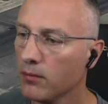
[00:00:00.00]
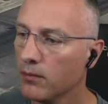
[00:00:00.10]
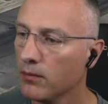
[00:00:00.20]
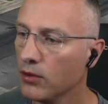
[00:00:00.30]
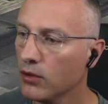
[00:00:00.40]

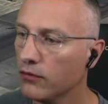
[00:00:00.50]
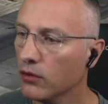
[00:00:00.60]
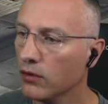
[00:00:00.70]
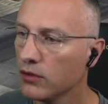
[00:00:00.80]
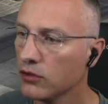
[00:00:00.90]
Beautiful.
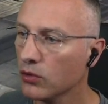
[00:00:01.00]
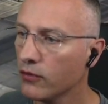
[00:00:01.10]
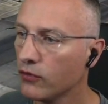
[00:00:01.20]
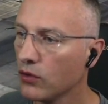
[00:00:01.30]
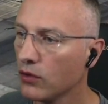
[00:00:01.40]
So
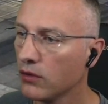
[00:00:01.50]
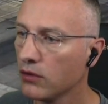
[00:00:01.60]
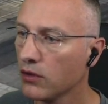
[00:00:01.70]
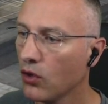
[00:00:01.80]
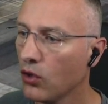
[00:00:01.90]
we've got,
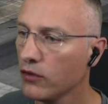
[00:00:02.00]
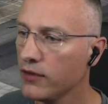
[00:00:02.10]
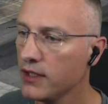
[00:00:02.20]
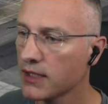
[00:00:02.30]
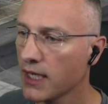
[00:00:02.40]
all of
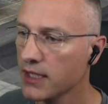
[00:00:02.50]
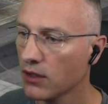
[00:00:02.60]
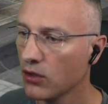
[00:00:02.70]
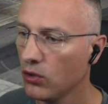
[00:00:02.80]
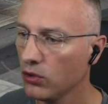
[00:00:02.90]
these guys are
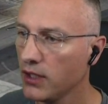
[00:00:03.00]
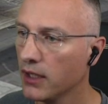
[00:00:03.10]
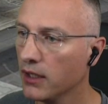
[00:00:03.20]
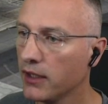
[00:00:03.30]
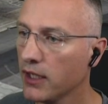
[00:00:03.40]
all
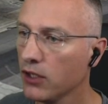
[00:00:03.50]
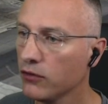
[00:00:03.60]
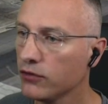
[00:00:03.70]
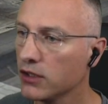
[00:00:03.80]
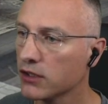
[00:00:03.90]
taken care
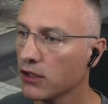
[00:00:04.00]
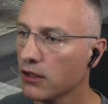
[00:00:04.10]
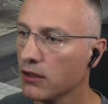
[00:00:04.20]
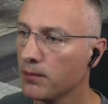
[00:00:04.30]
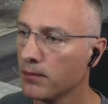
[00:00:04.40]
of, so let's get
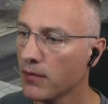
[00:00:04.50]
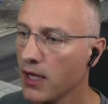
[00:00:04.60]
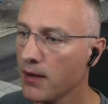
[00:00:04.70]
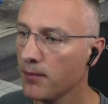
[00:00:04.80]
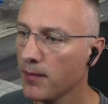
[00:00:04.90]

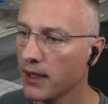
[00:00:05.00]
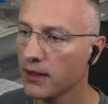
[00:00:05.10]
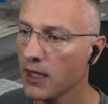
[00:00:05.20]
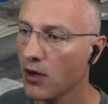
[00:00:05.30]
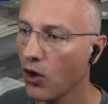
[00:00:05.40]
back to them.